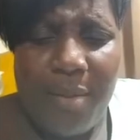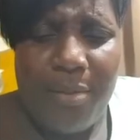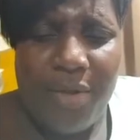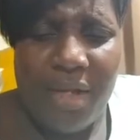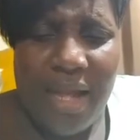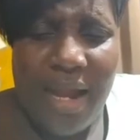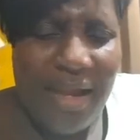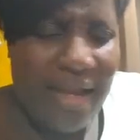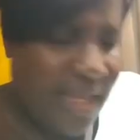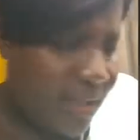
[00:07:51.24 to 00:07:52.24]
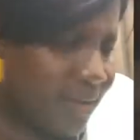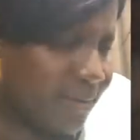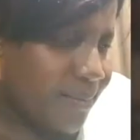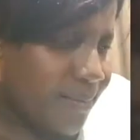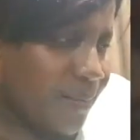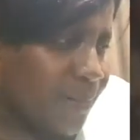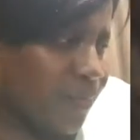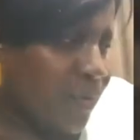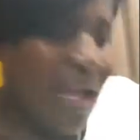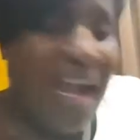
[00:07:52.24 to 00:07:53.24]
and break her leg
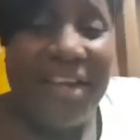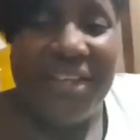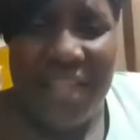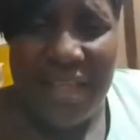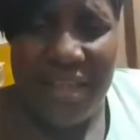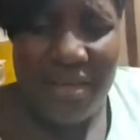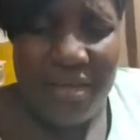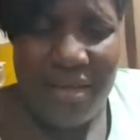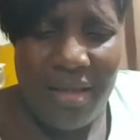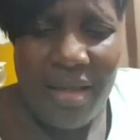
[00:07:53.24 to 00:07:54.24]
her knee.